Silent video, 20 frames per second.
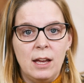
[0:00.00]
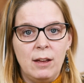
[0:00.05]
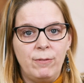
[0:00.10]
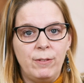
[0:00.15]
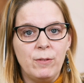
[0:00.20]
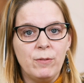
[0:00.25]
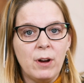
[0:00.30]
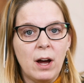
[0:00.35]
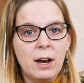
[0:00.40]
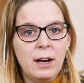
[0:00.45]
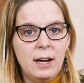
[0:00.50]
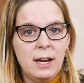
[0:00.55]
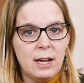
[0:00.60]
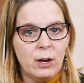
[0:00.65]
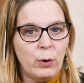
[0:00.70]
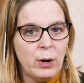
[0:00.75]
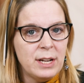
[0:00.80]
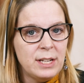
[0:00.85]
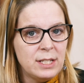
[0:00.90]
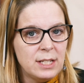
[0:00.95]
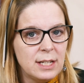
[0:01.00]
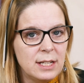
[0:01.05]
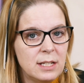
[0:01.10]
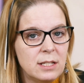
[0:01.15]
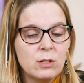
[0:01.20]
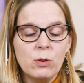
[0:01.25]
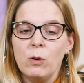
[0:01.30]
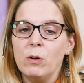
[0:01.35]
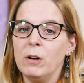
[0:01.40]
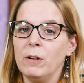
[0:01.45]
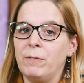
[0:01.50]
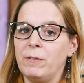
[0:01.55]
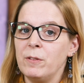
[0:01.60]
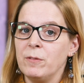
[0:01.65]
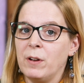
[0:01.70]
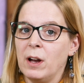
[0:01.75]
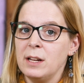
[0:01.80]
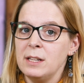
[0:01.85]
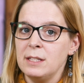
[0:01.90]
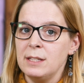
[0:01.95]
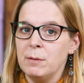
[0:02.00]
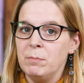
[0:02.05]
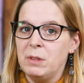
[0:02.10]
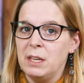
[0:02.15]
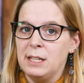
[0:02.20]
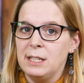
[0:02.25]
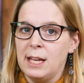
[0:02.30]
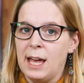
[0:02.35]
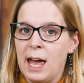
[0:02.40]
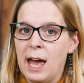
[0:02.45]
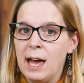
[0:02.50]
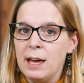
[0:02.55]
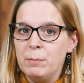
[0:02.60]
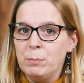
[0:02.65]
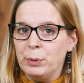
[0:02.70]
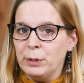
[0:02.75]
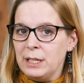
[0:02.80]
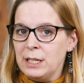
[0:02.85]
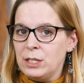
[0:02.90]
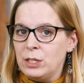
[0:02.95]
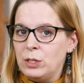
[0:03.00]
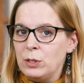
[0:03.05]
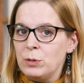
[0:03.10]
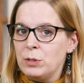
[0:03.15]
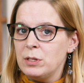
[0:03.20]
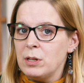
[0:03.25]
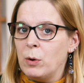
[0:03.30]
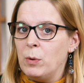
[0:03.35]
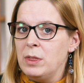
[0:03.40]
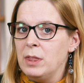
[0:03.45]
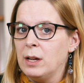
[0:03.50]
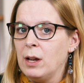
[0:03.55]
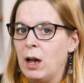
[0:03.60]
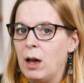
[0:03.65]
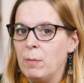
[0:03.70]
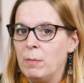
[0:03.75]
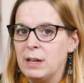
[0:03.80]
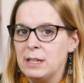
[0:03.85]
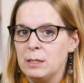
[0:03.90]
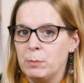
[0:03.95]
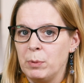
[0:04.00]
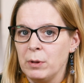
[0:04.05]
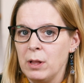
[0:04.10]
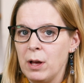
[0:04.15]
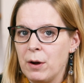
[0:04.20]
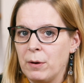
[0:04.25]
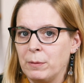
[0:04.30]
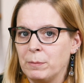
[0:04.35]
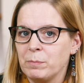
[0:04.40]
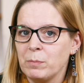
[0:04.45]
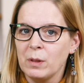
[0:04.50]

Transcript: If you've got any questions or if you've got something to add, please do so in the comments below.